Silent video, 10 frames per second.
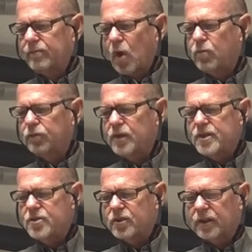Hopefully
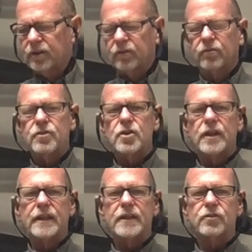you can
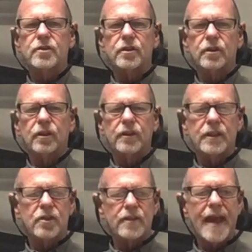get to
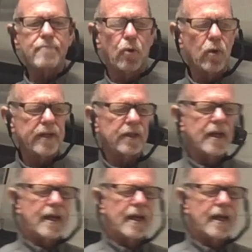that point